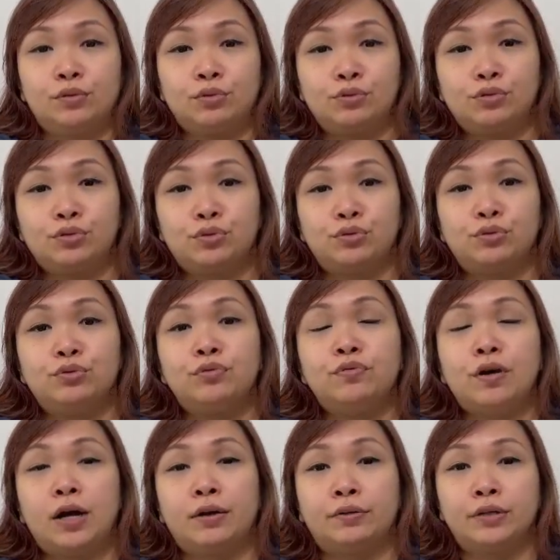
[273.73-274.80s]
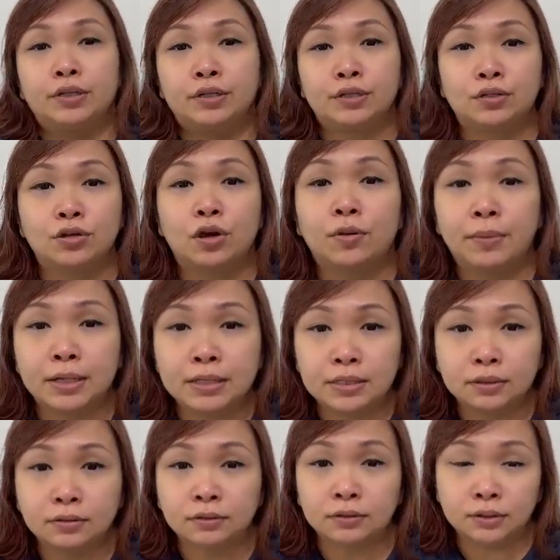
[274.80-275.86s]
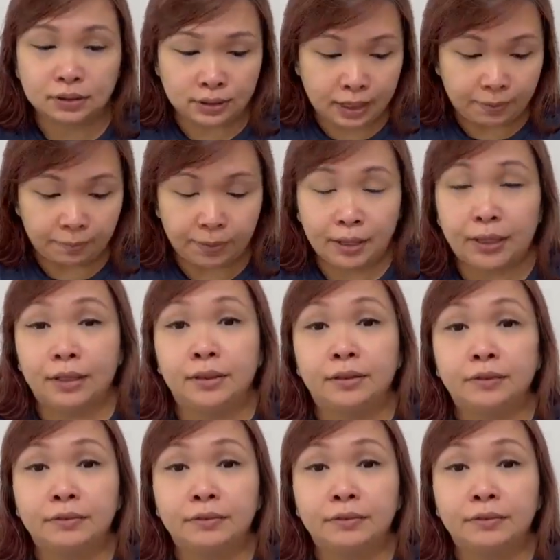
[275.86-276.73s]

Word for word: to snoop our sore muscles and pain.